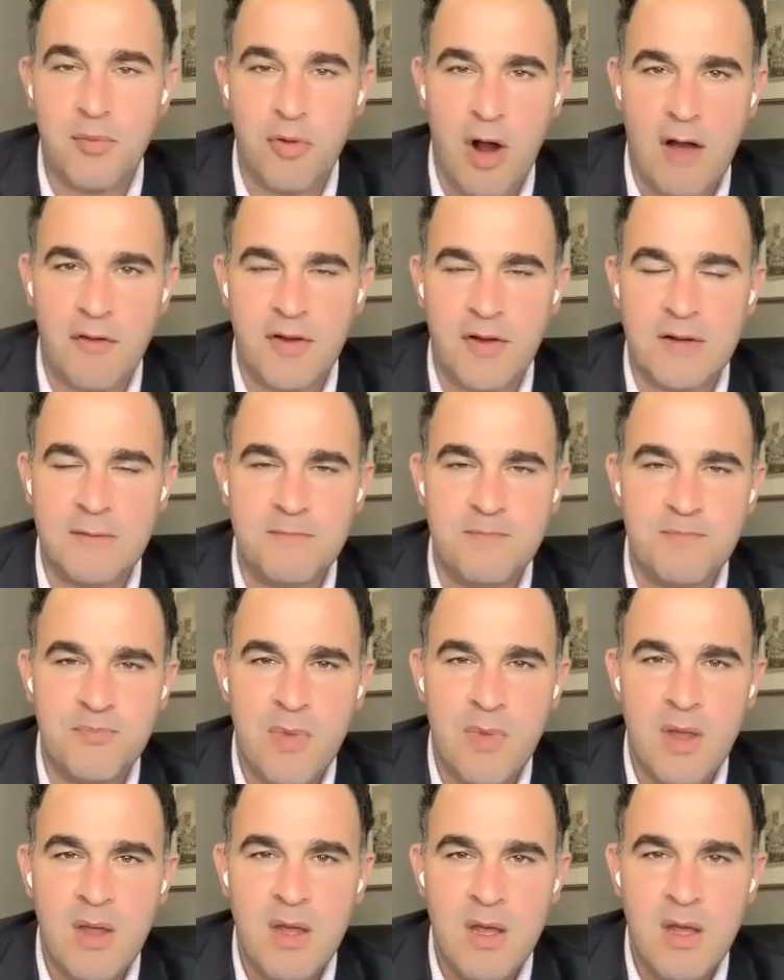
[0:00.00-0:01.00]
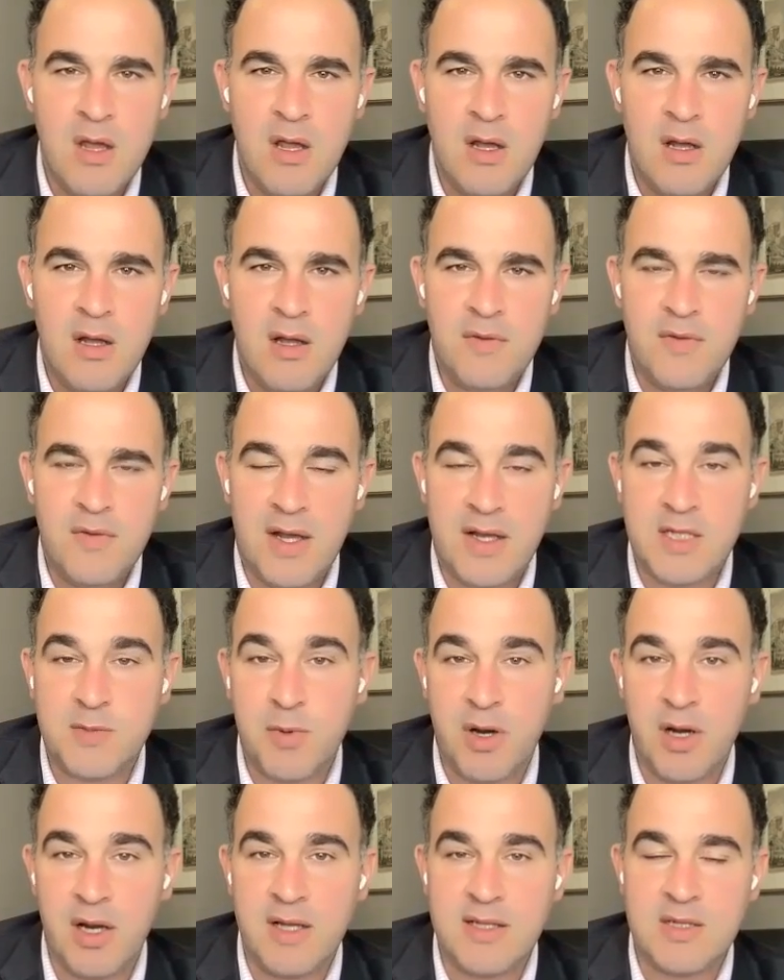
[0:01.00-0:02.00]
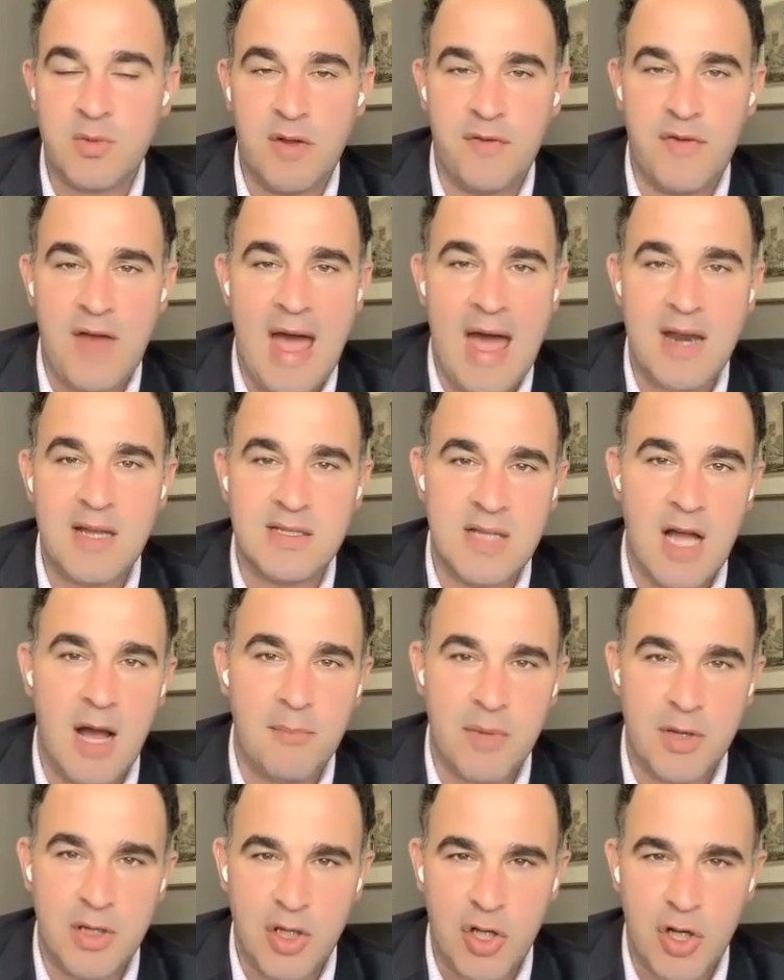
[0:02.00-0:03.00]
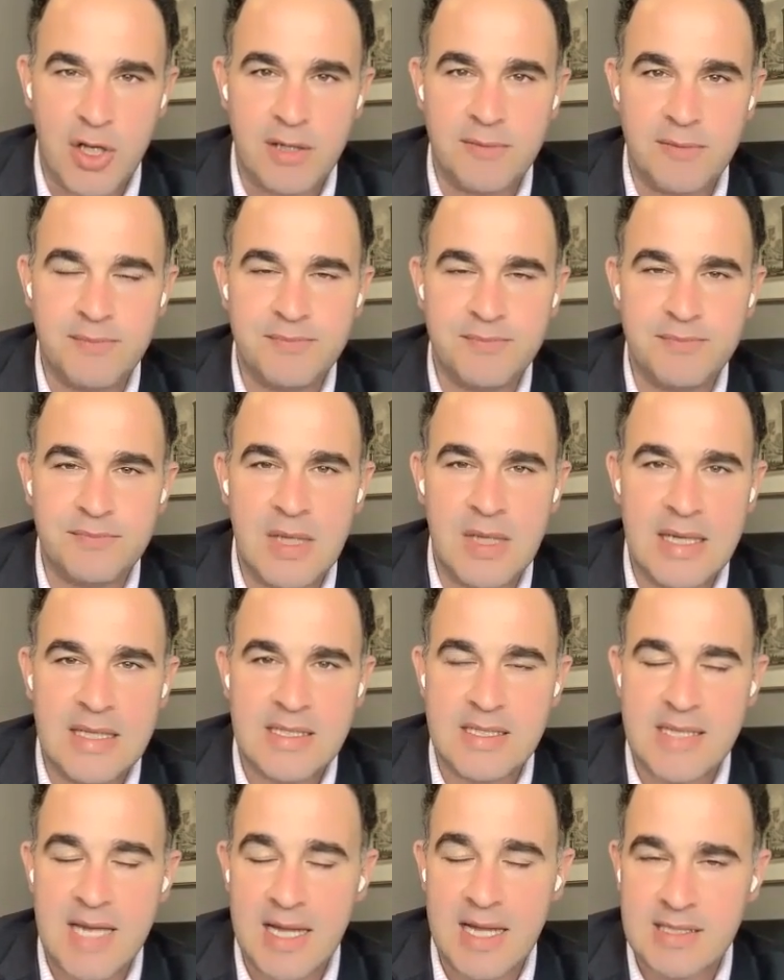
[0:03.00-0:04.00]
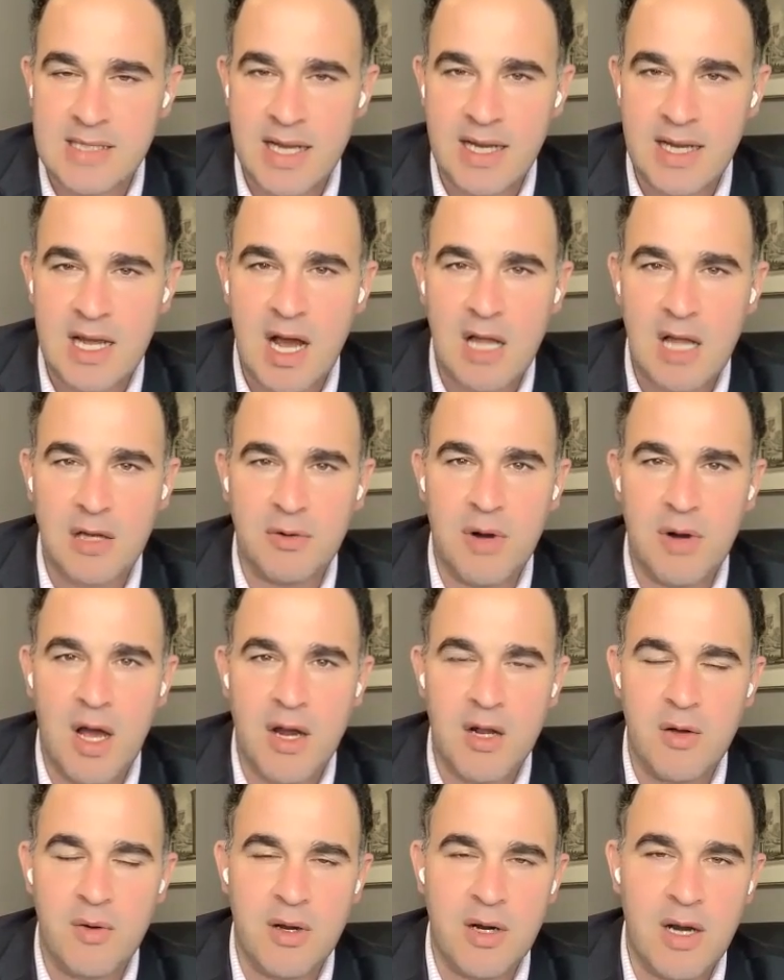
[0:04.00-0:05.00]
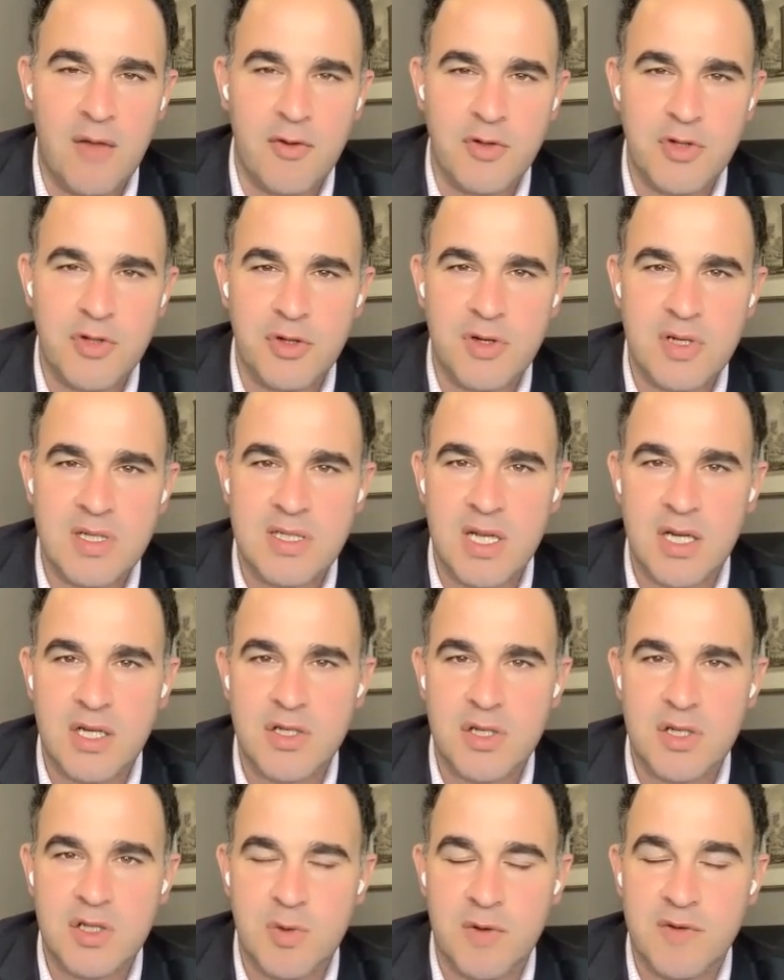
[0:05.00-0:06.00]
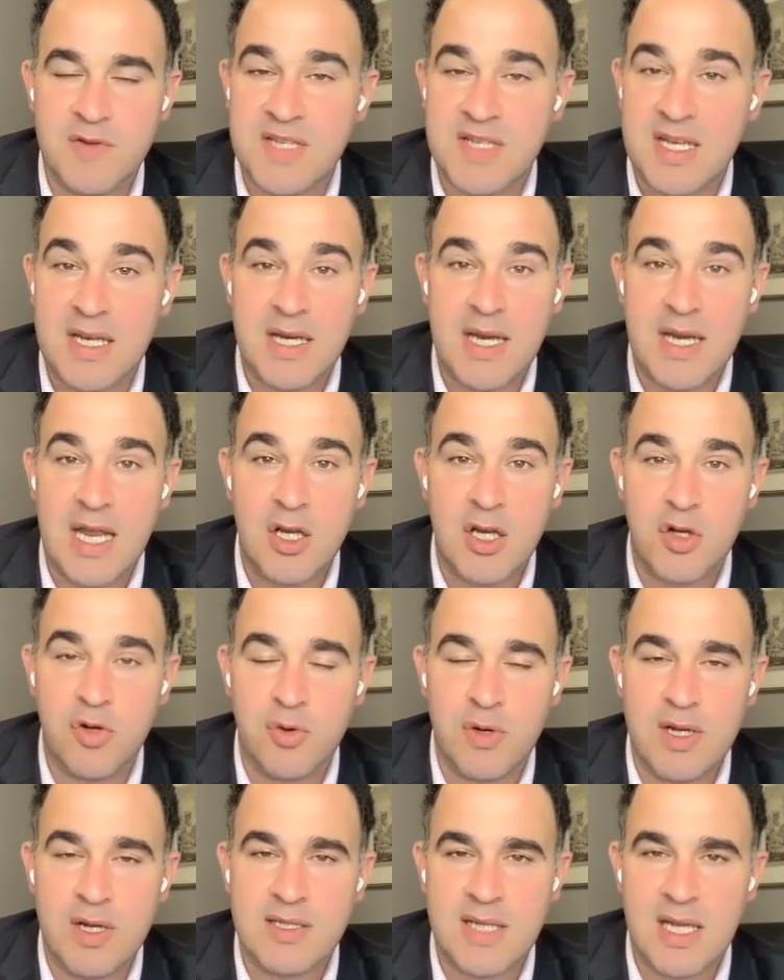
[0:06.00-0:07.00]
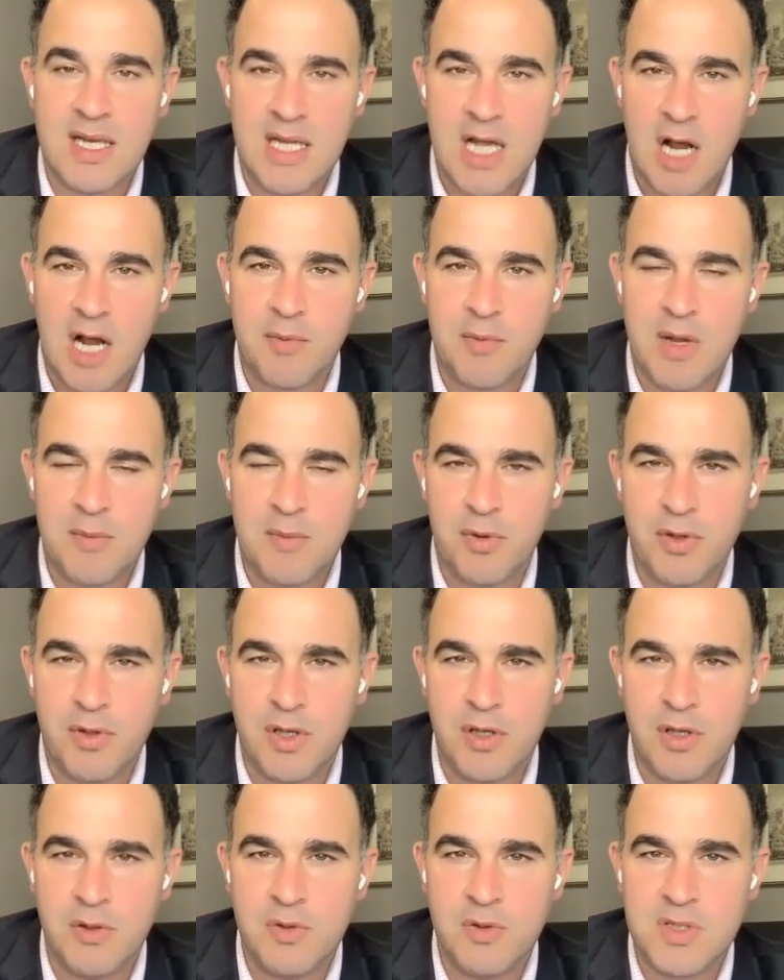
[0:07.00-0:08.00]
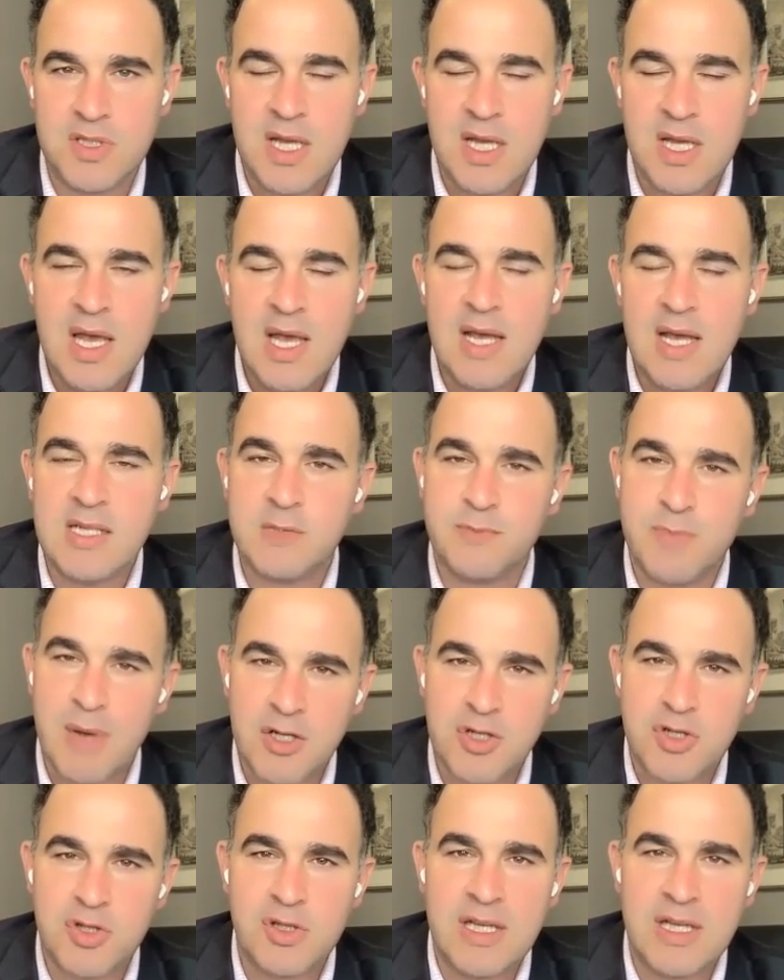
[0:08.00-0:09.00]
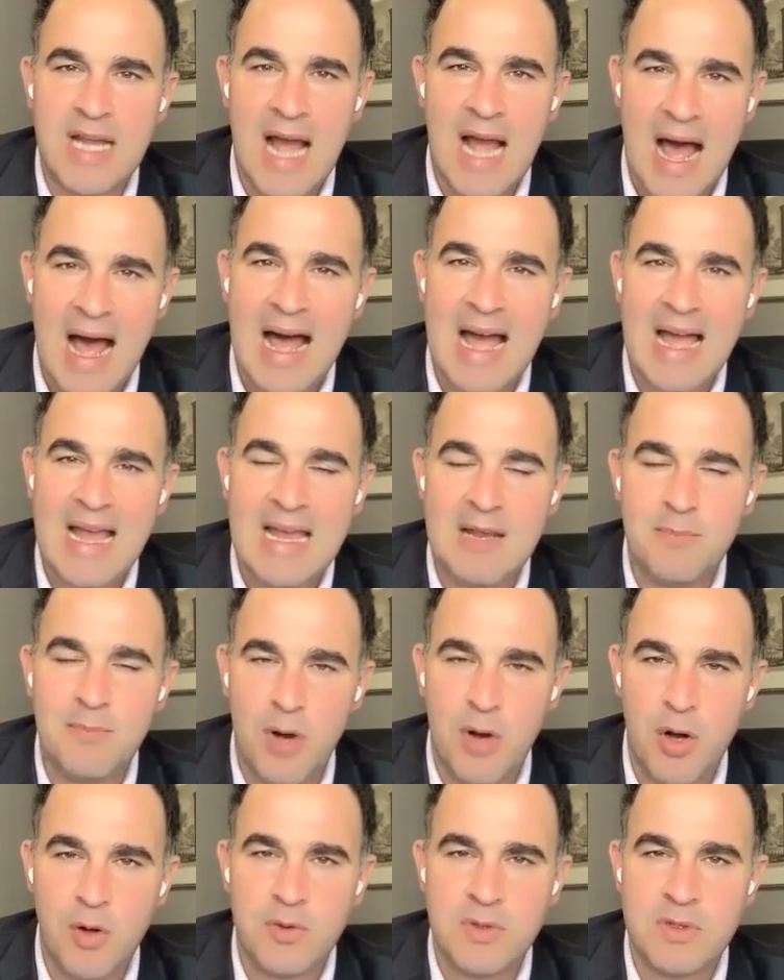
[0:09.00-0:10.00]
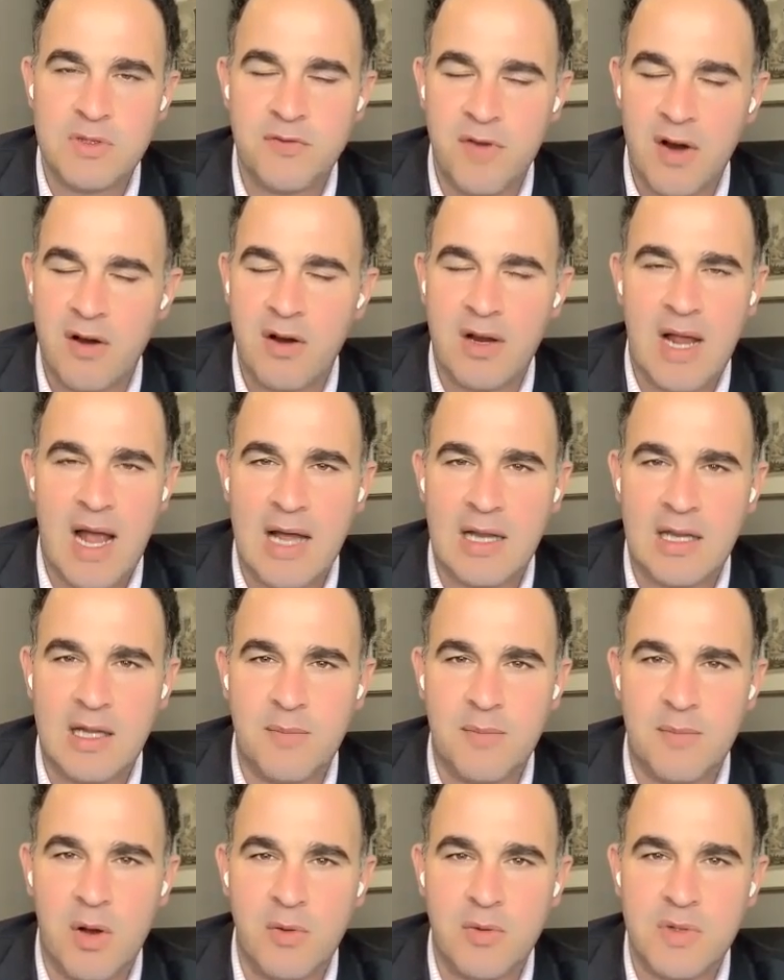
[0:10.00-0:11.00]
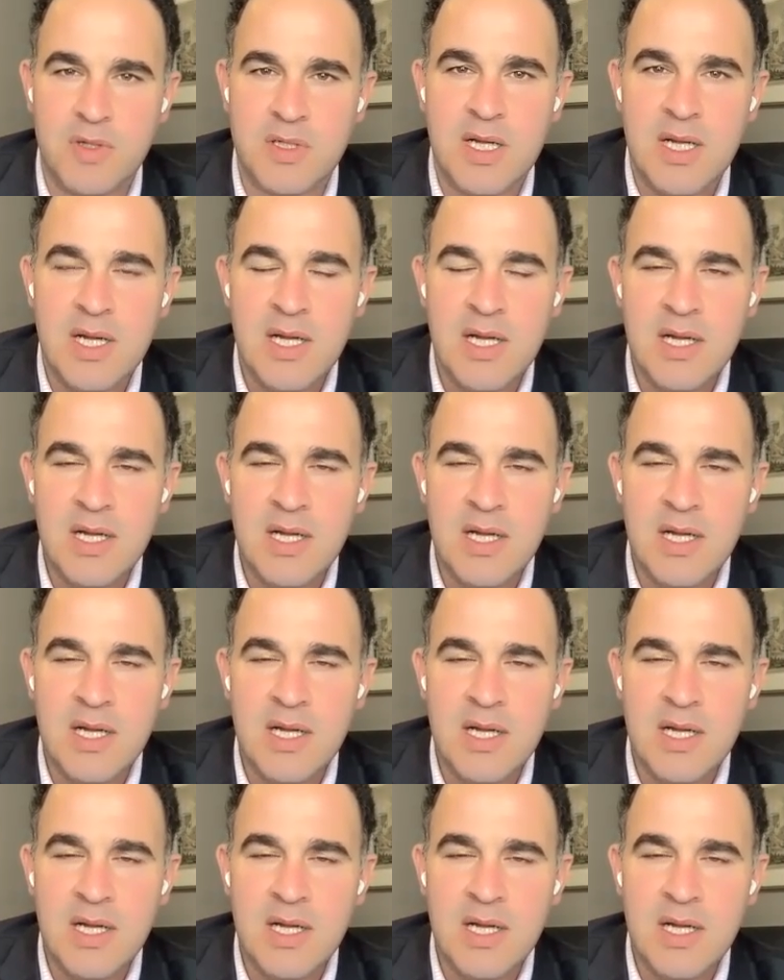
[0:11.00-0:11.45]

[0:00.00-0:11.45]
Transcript: a profit. The experience we've had has not been good. In states like Colorado and other jurisdictions, we've seen an increase in young people use, especially high potent, very highly potent